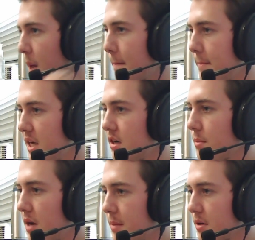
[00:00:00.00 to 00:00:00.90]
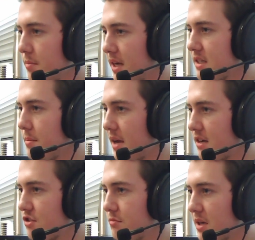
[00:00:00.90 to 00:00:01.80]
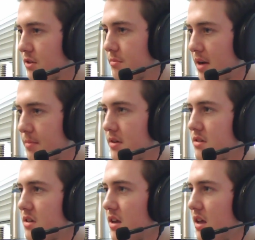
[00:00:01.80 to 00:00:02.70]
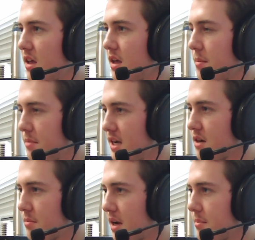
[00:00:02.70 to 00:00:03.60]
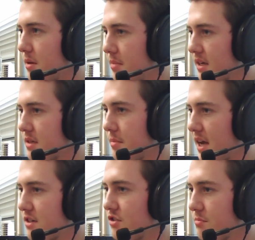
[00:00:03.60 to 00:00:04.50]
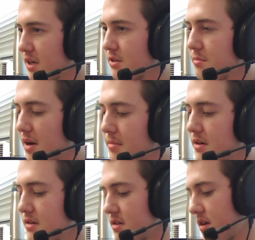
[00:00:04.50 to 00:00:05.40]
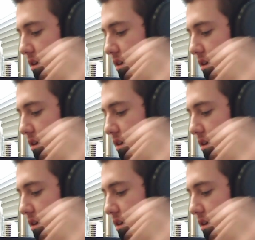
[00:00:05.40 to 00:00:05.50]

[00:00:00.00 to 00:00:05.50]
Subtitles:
Peter Piper picked a patch of pickled peppers. Peter Piper picked a patch of pickled peppers.